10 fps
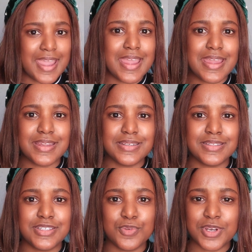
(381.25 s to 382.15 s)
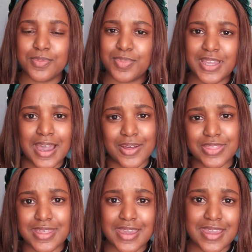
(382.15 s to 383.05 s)
and you want to be
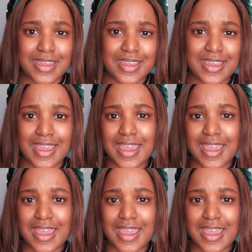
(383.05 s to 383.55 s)
out there